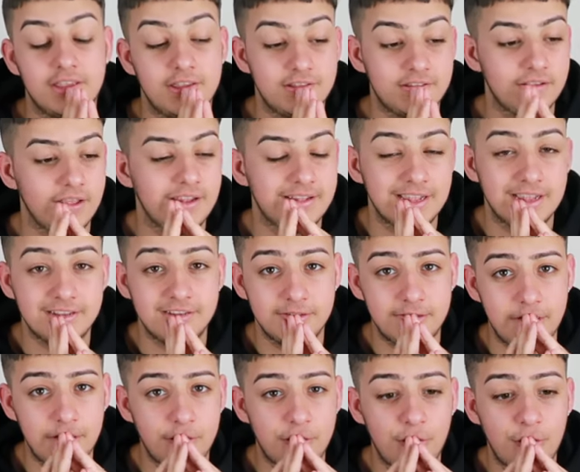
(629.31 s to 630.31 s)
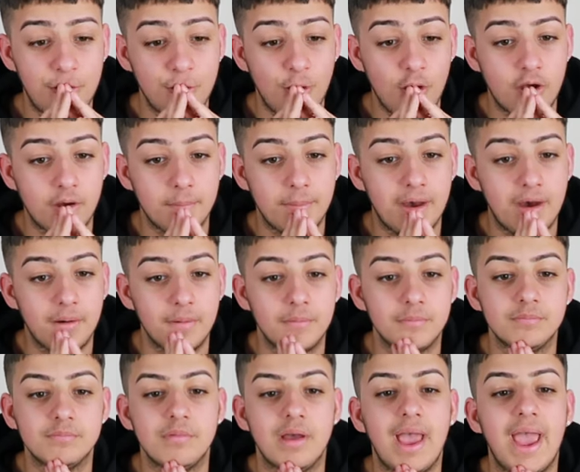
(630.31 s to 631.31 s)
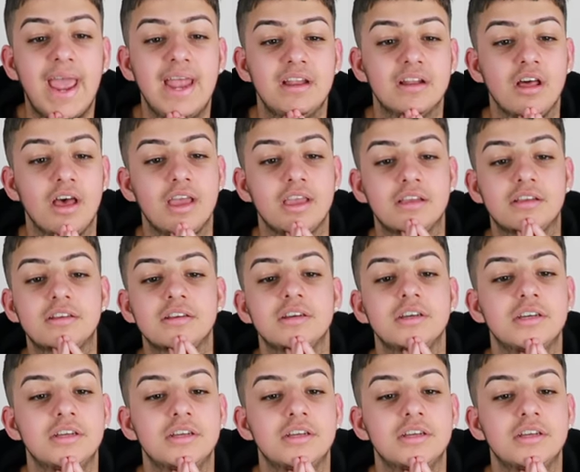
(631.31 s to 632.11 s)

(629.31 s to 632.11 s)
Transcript: Deji did talk about a, like,